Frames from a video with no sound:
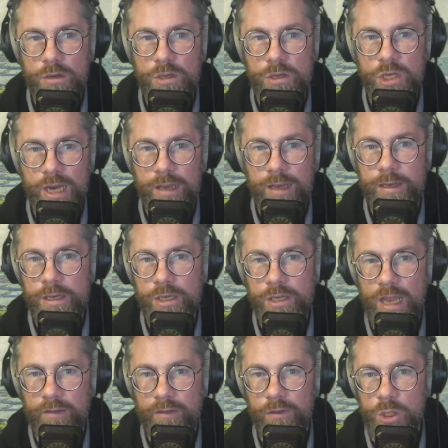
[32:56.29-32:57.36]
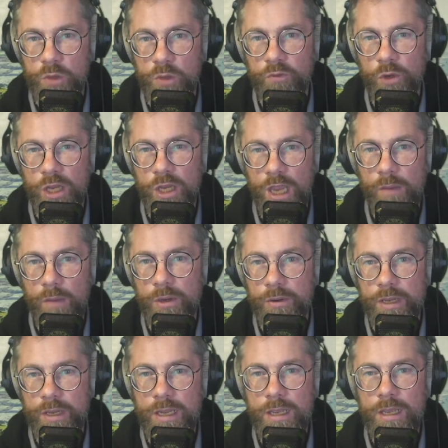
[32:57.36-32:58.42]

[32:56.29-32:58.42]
childish levels of vocabulary,